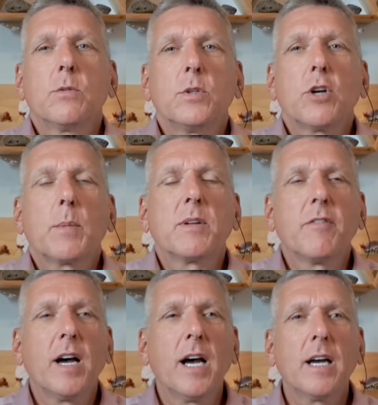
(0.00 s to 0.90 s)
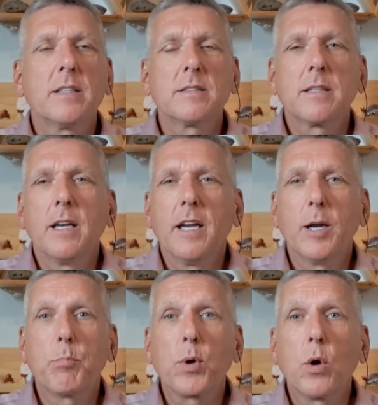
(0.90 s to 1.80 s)
we dropped a vase,
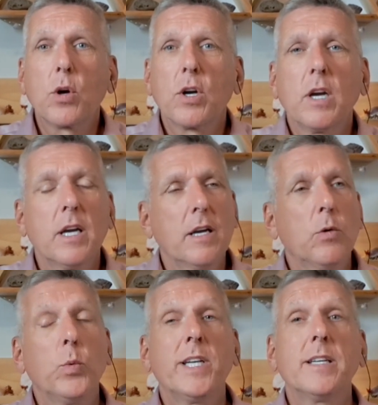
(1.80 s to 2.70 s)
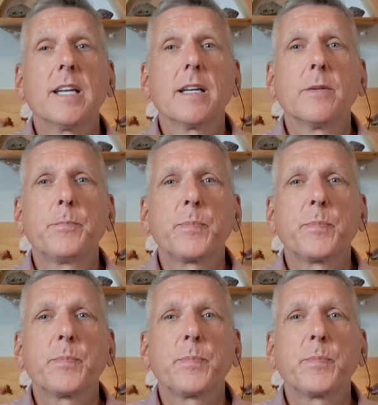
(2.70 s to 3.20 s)
it broke, we did it.